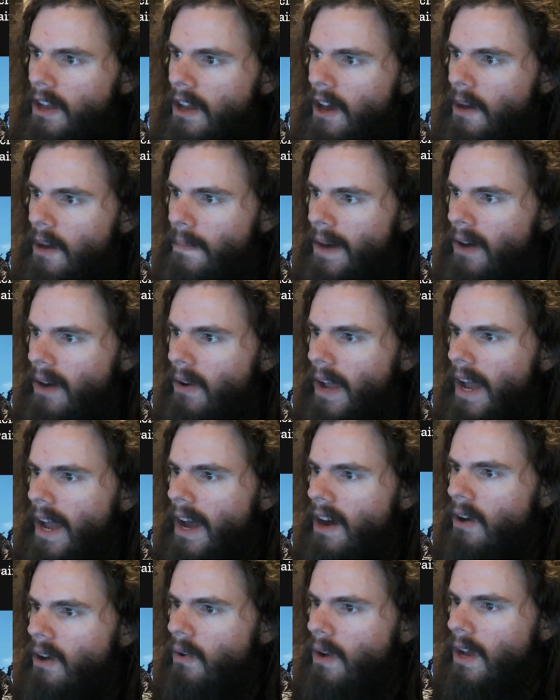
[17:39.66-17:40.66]
about
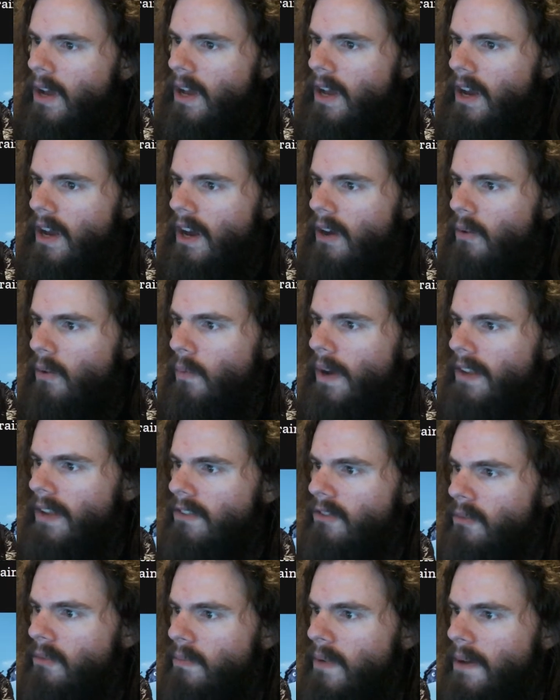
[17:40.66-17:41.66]
how uh, white
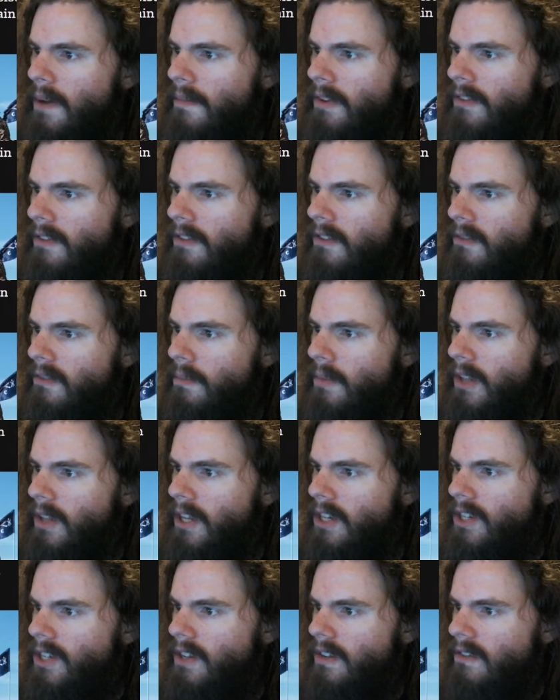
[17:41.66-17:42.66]
supremacist
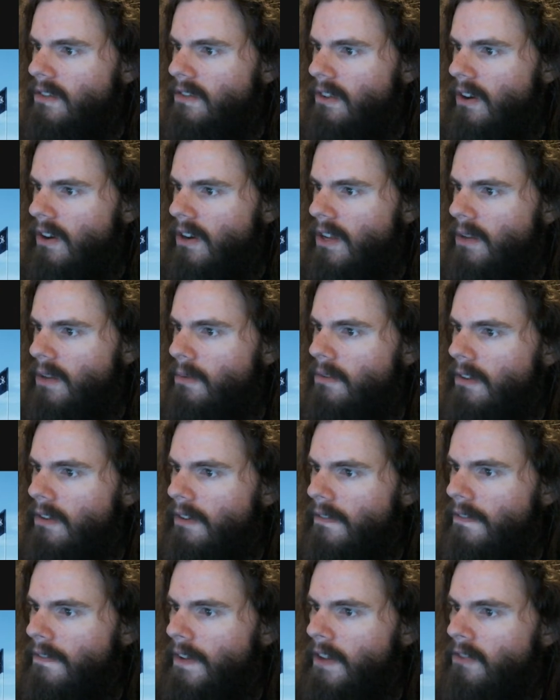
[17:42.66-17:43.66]
militias are
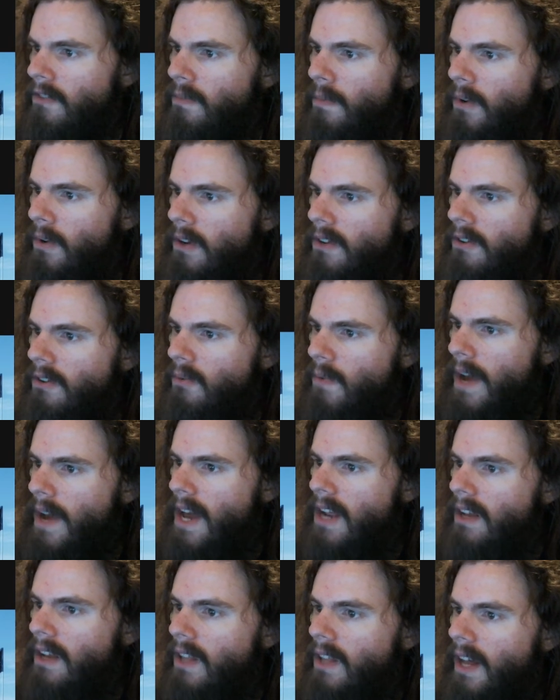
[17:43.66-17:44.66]
using Facebook to
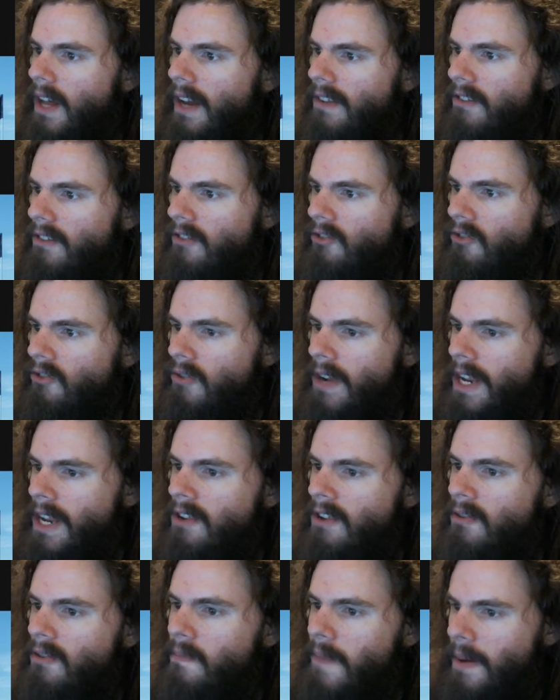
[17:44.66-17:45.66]
radicalize and
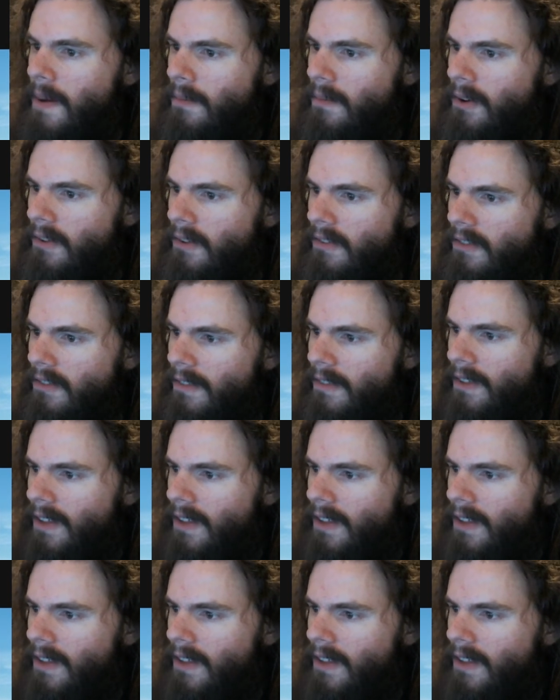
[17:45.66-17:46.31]
train new members.